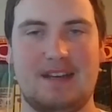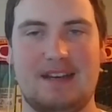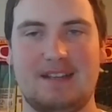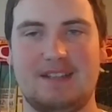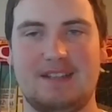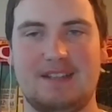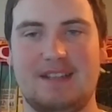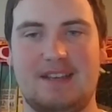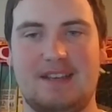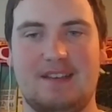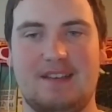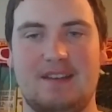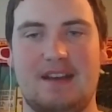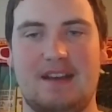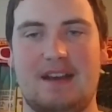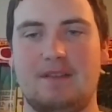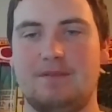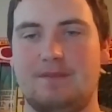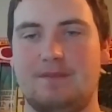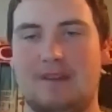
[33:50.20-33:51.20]
I'd say
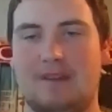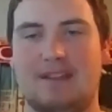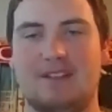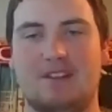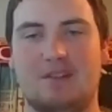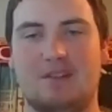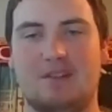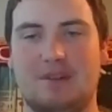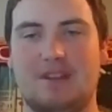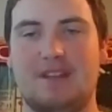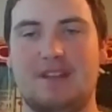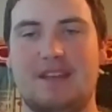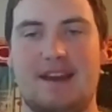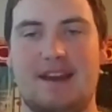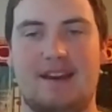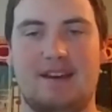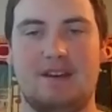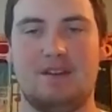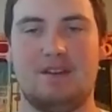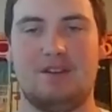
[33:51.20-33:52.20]
I've answered, but
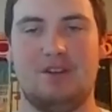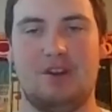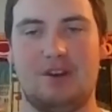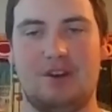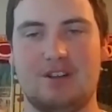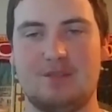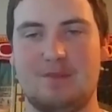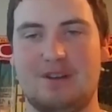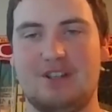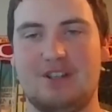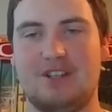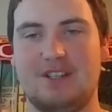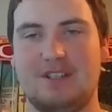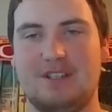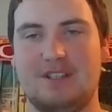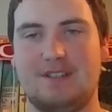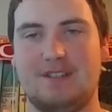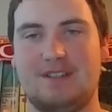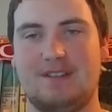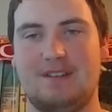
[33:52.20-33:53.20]
yeah, not as much
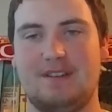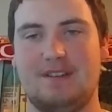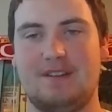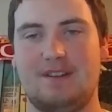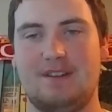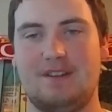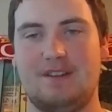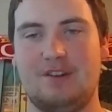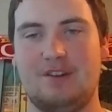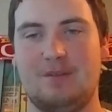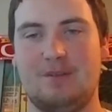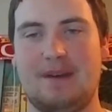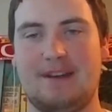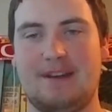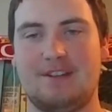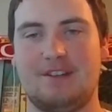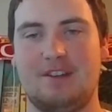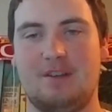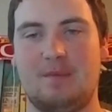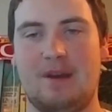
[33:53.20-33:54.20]
as you're
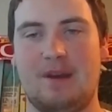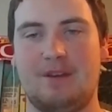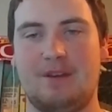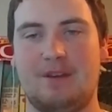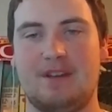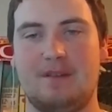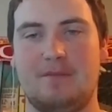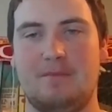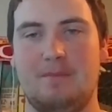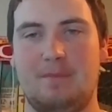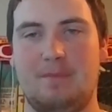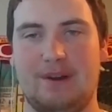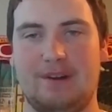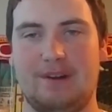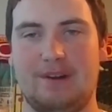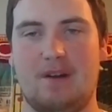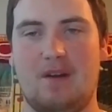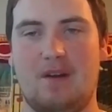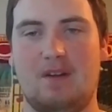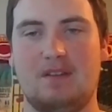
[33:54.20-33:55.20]
passionate about it.
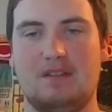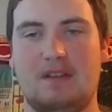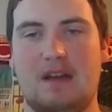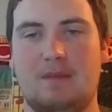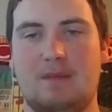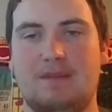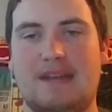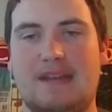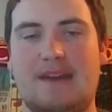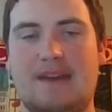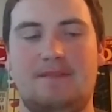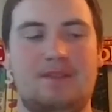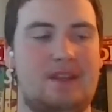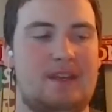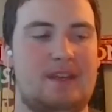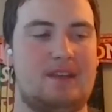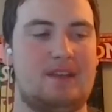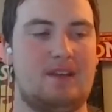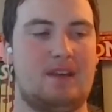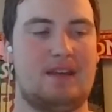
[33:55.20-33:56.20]
But I'm
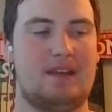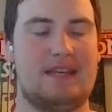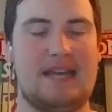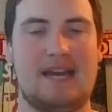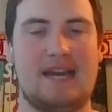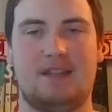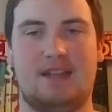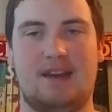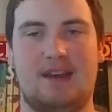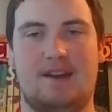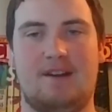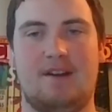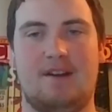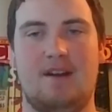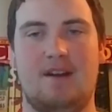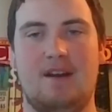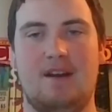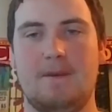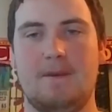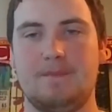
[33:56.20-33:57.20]
definitely getting there.
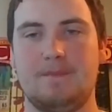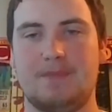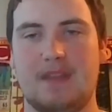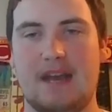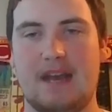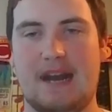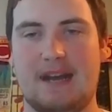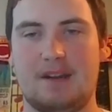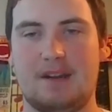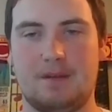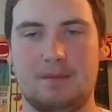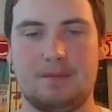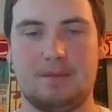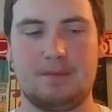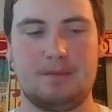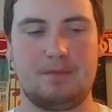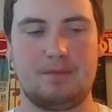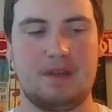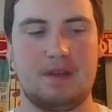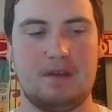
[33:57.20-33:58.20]
I had a
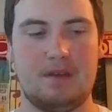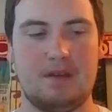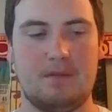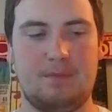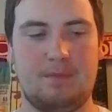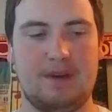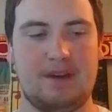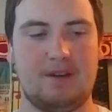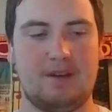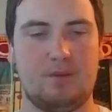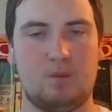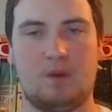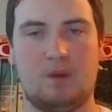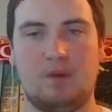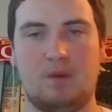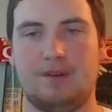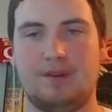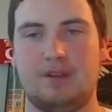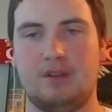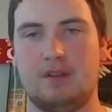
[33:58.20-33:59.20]
bit while
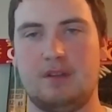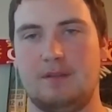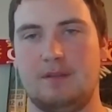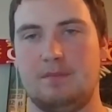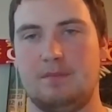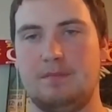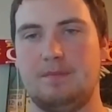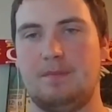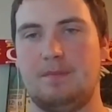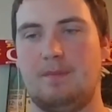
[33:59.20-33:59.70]
we were doing the